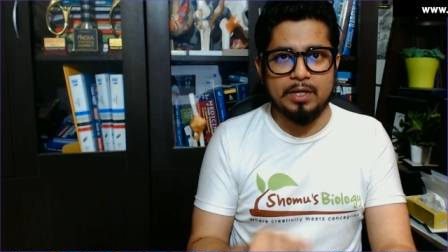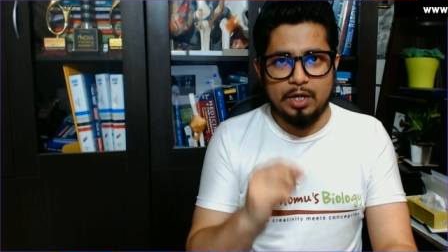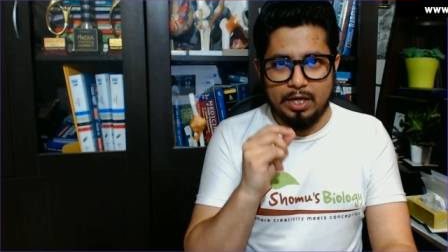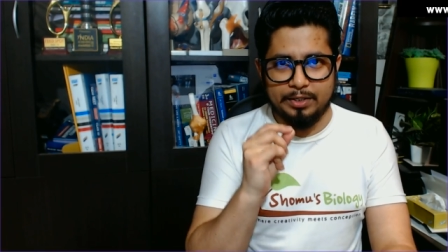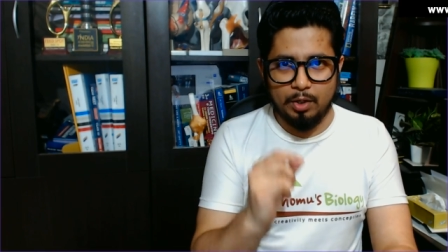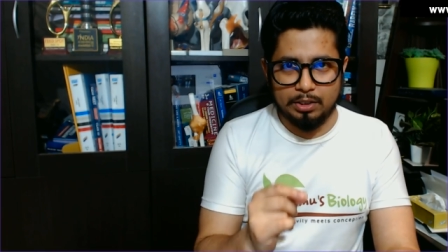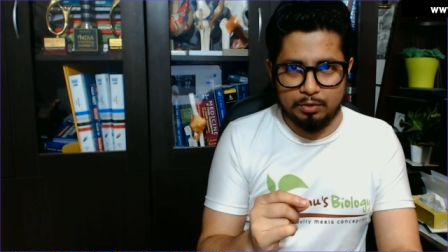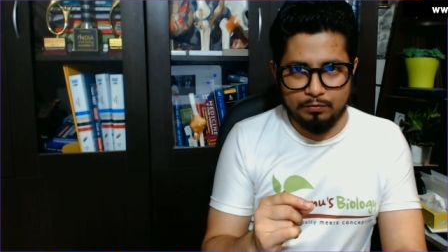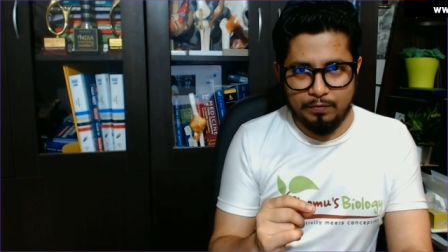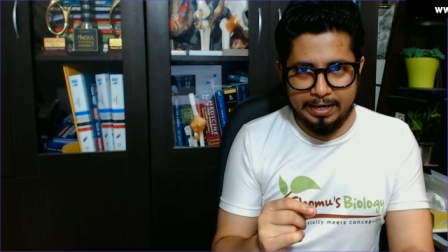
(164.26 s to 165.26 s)
in order to
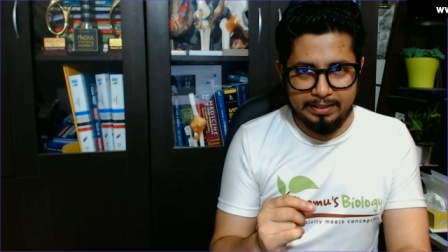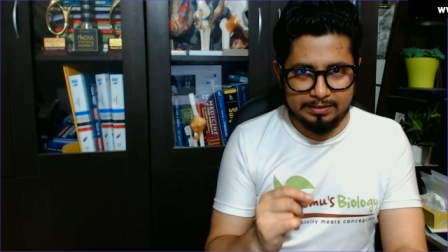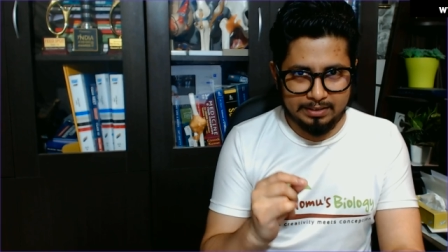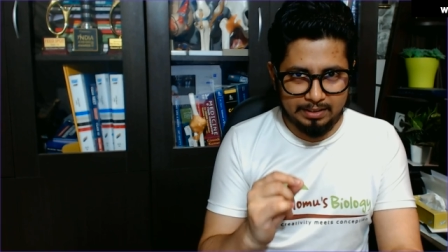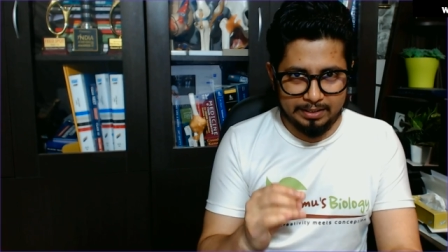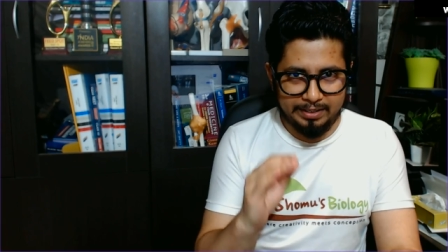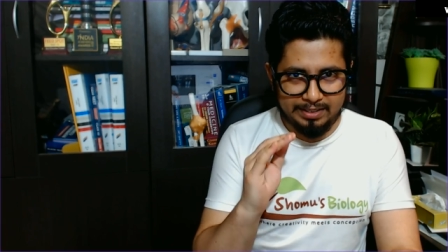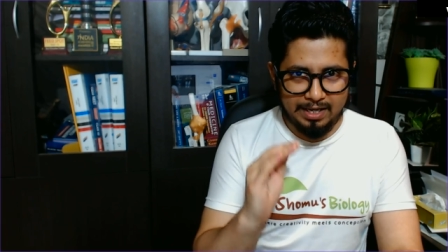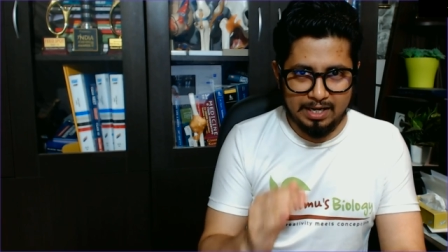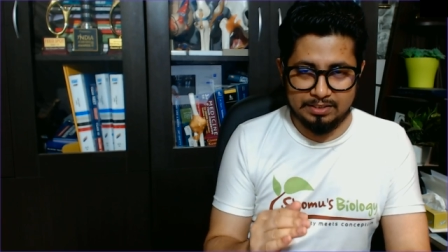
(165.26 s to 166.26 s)
find the correct
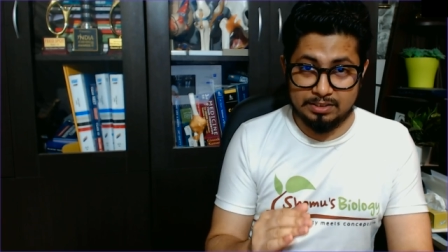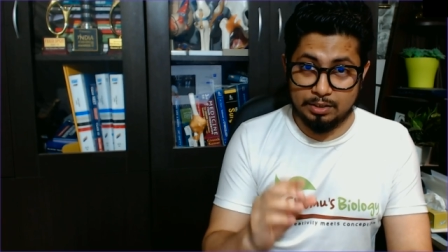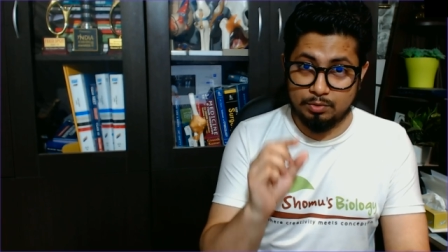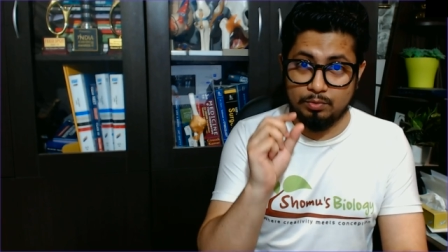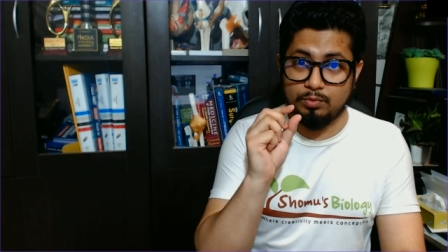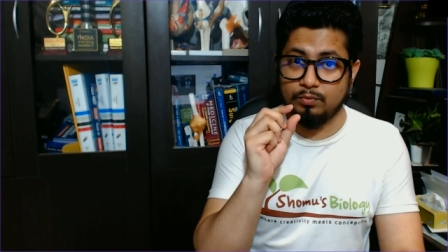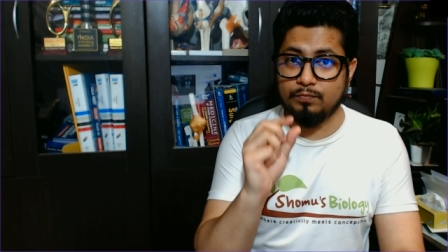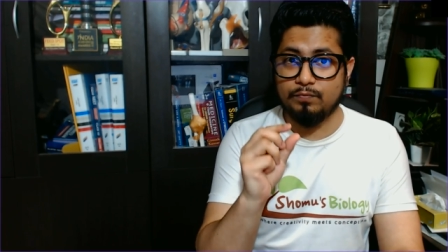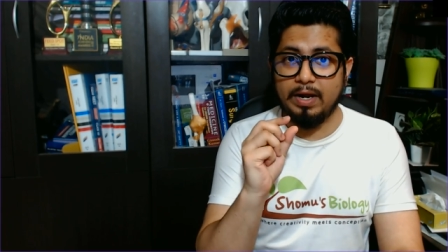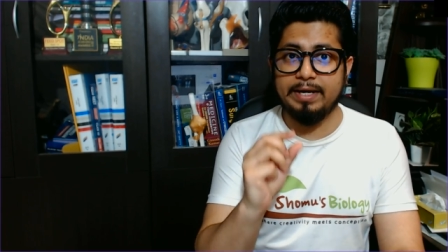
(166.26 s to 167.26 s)
answer, to
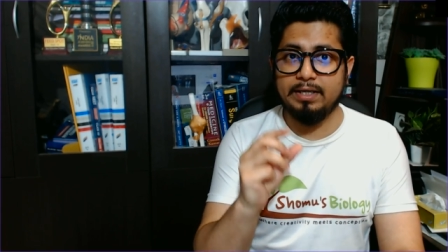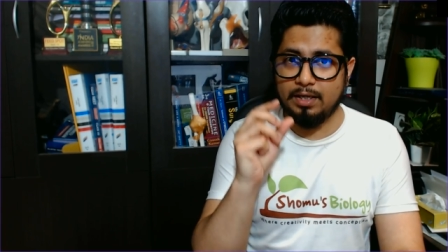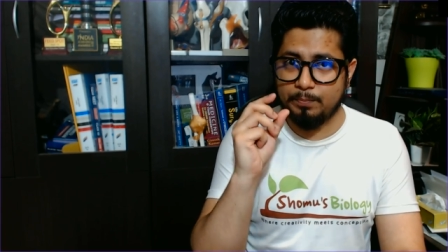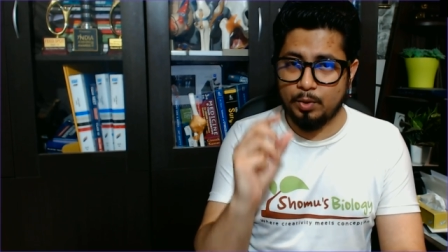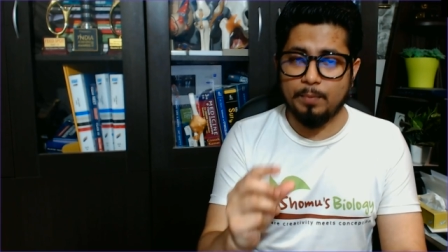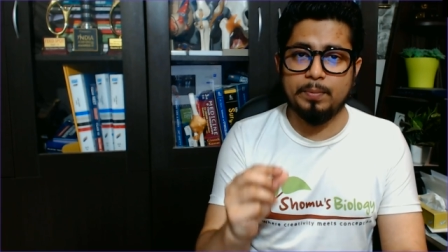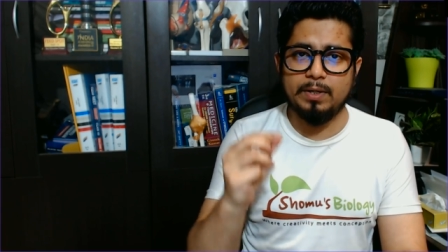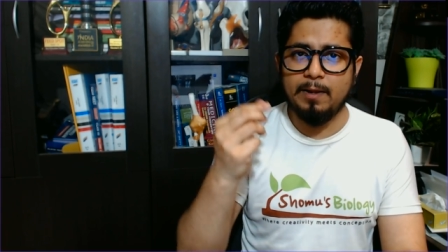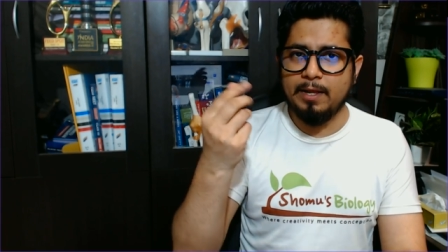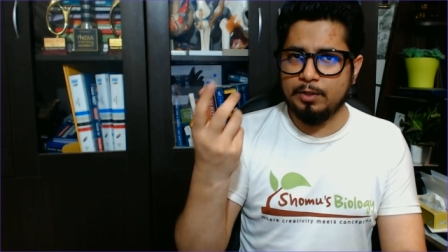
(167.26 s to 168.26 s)
find a
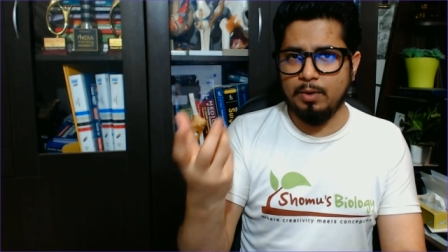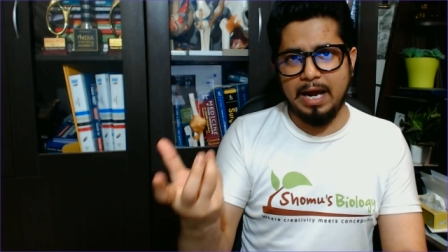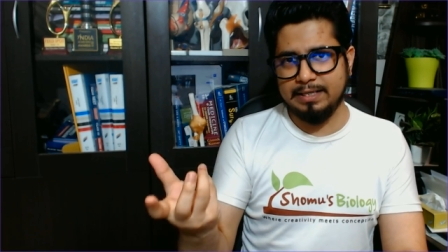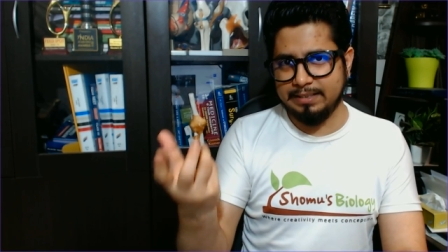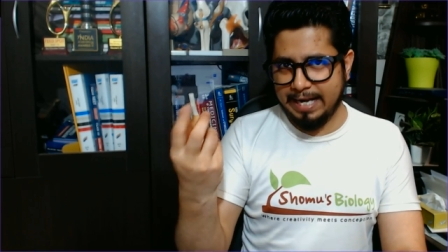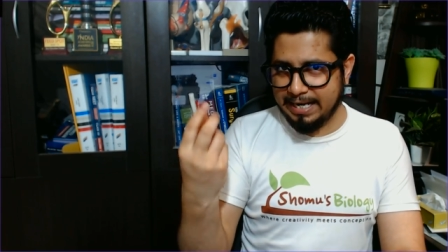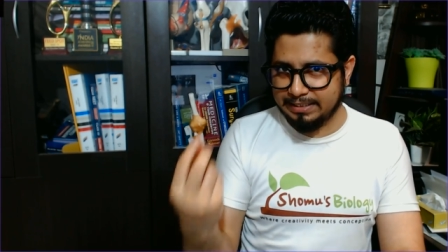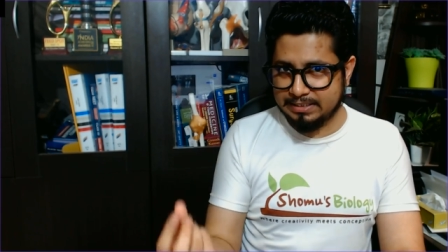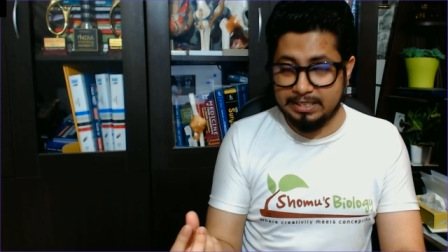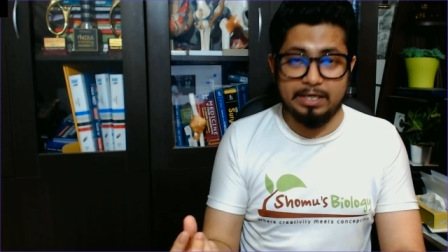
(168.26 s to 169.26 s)
proper, either
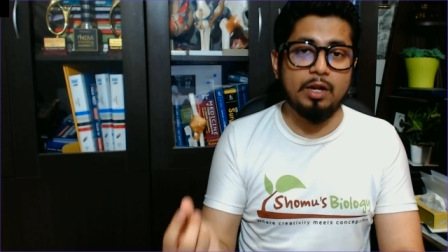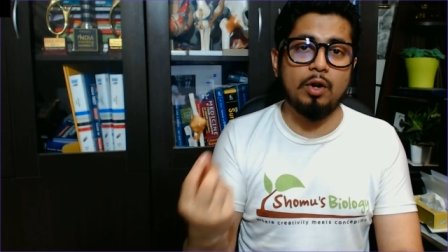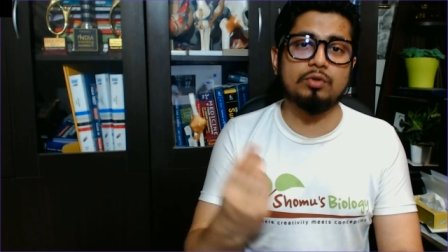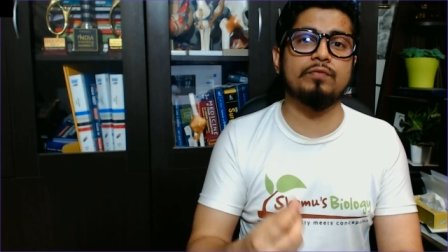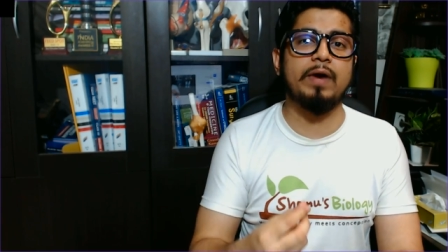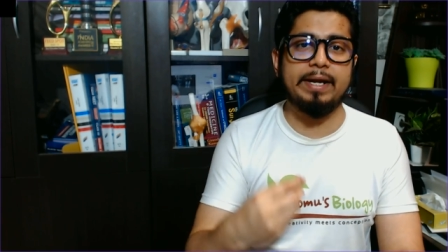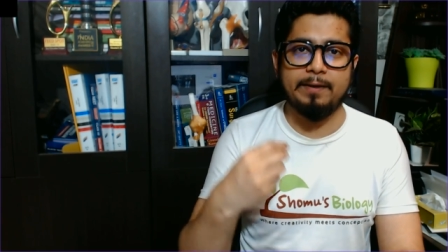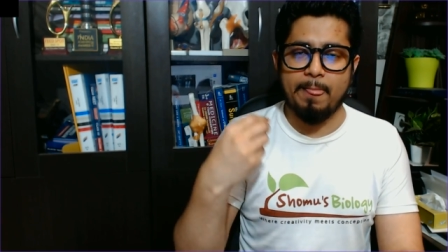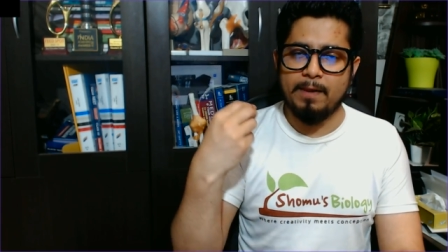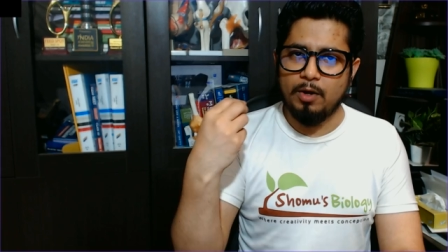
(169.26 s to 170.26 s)
antigen or to find
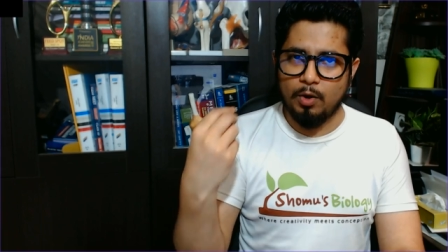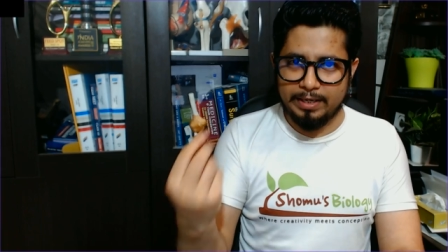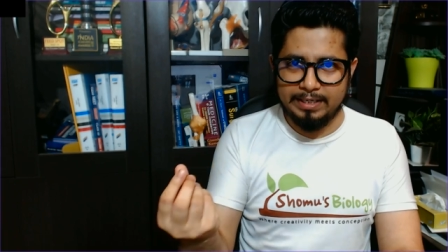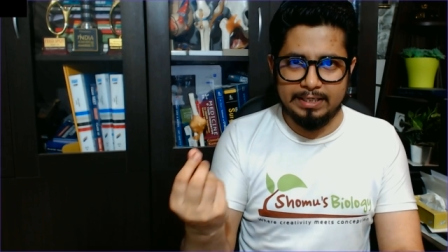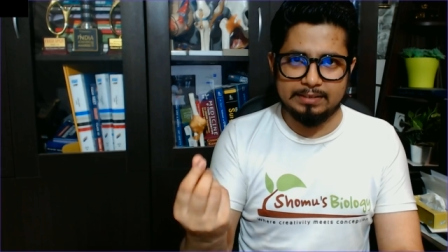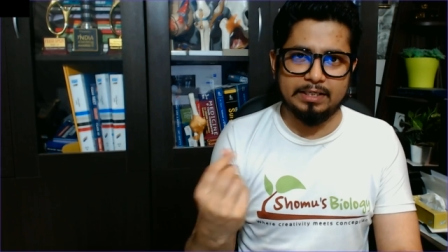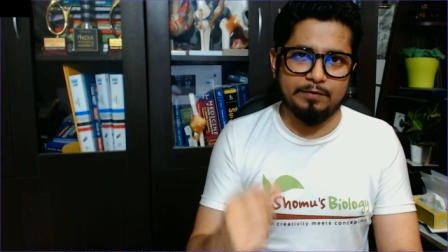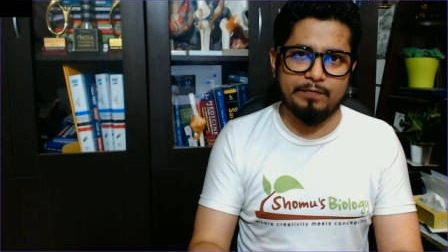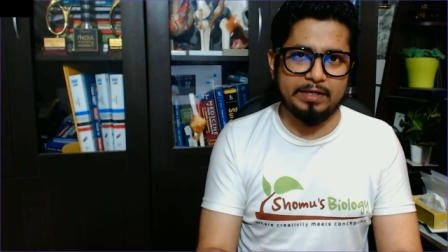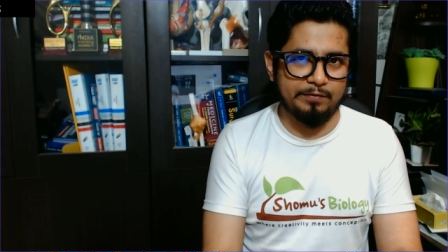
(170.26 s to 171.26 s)
or any other
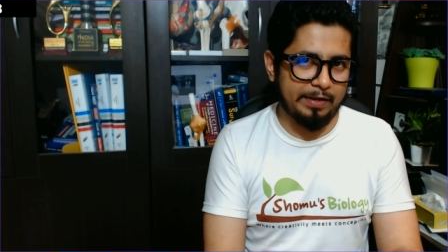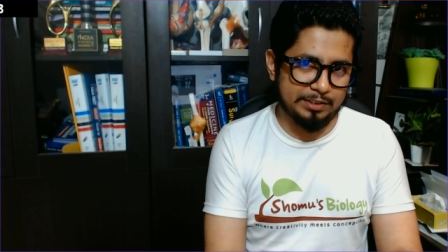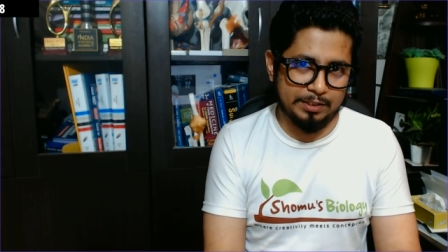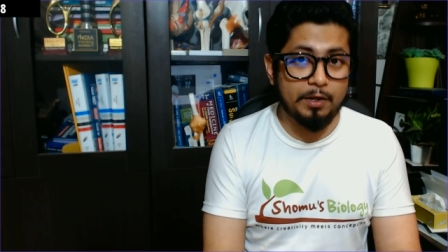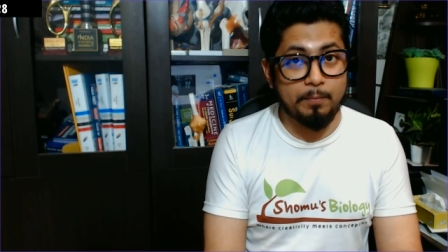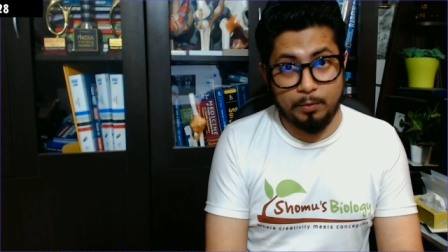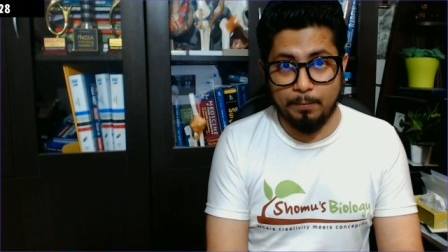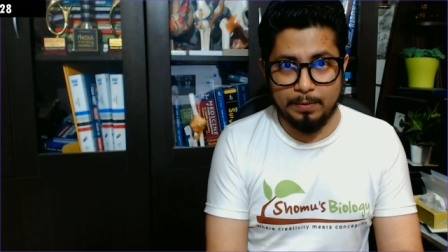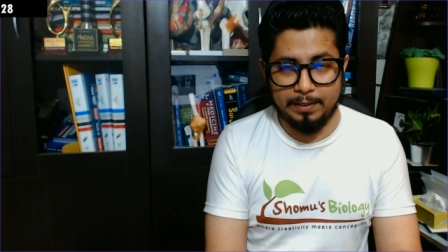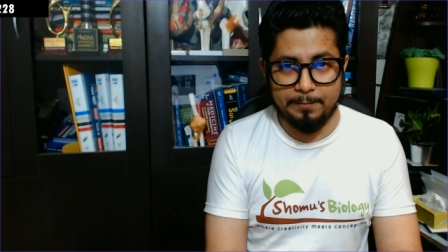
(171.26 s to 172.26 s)
infective agent
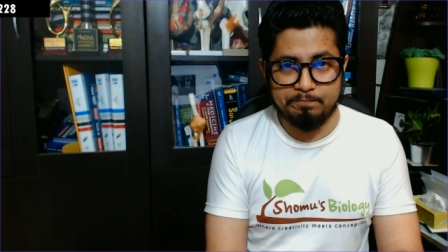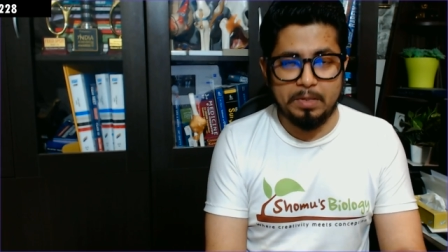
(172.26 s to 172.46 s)
properly.